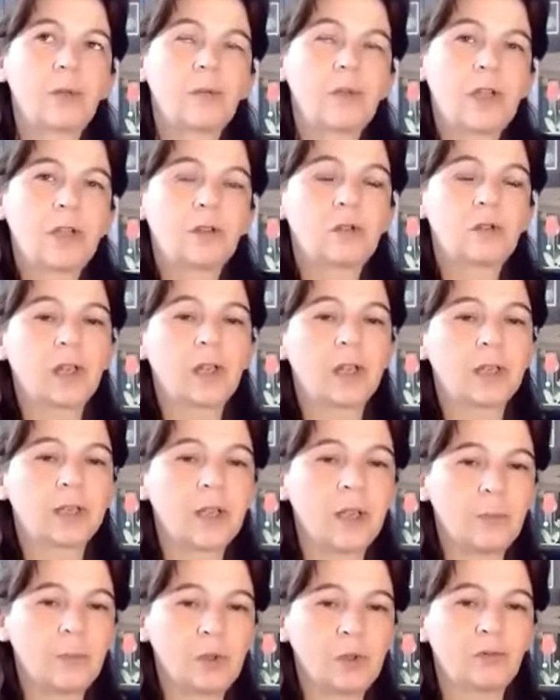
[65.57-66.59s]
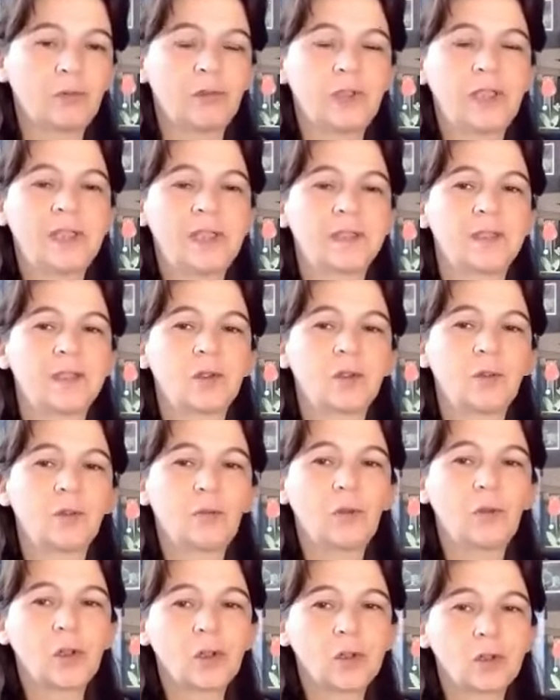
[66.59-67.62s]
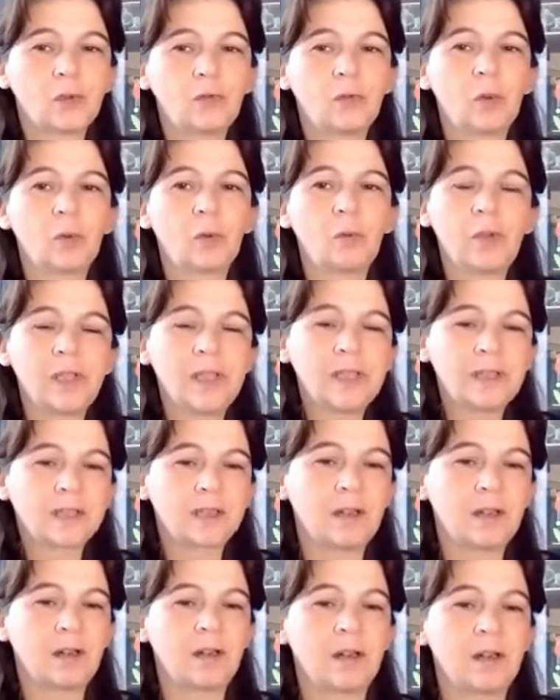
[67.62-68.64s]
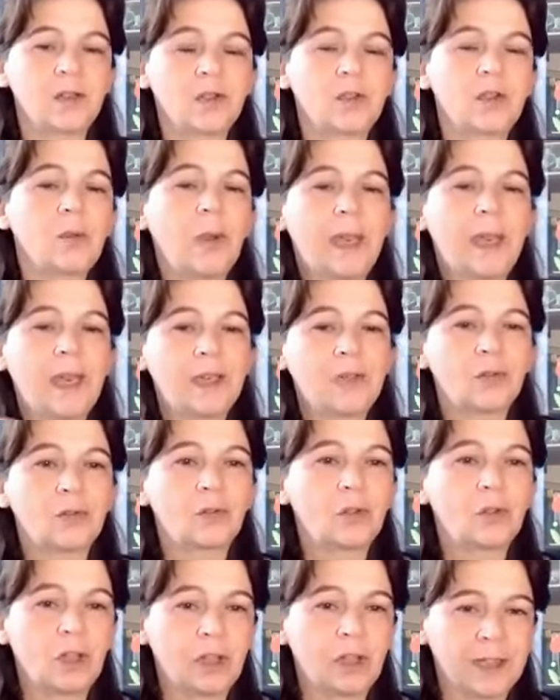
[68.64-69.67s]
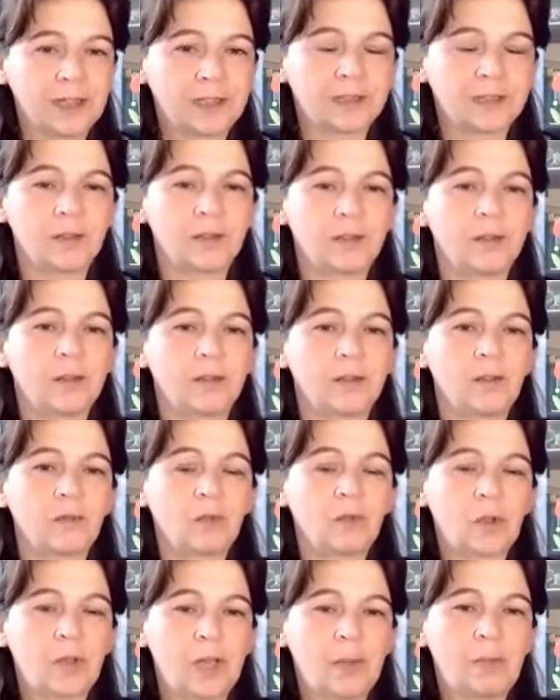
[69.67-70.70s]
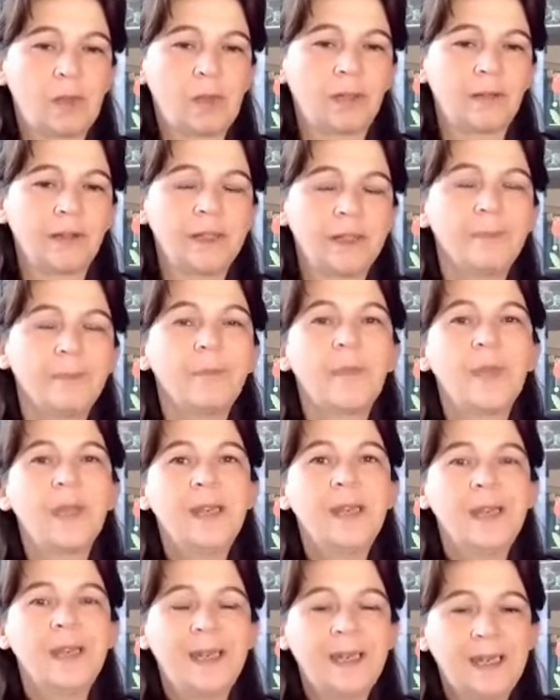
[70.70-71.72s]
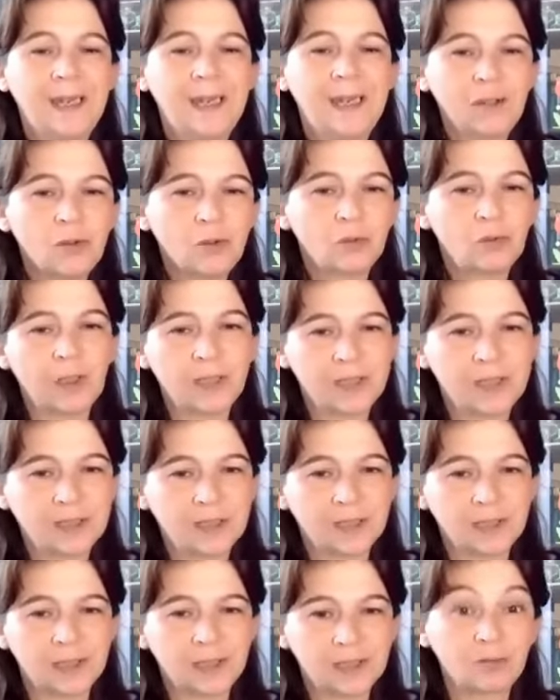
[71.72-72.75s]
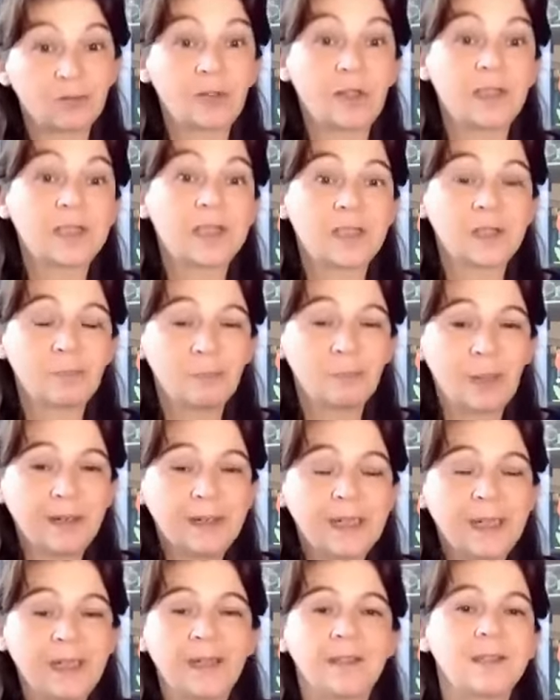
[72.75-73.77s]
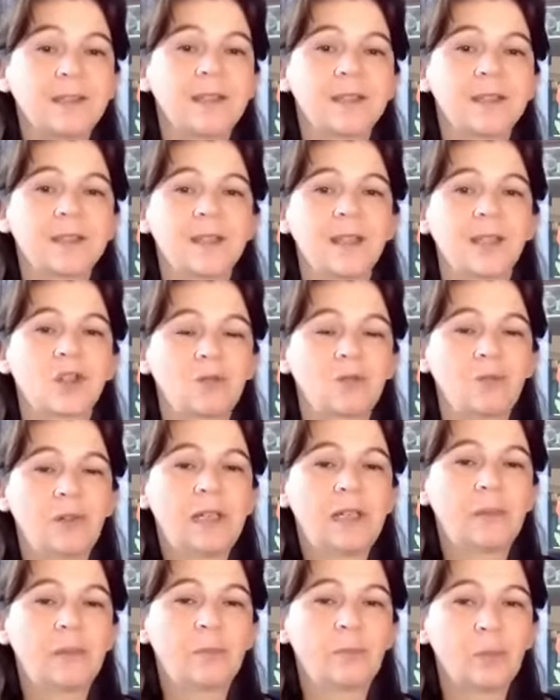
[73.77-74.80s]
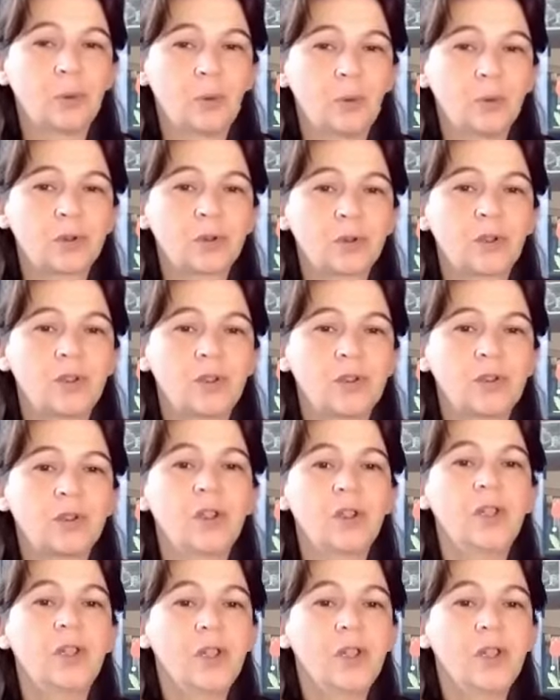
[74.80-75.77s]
there are a couple of reasons. First of all, with these cards, you handwrite the vocabulary. Handwriting is, writing it by hand is actually really important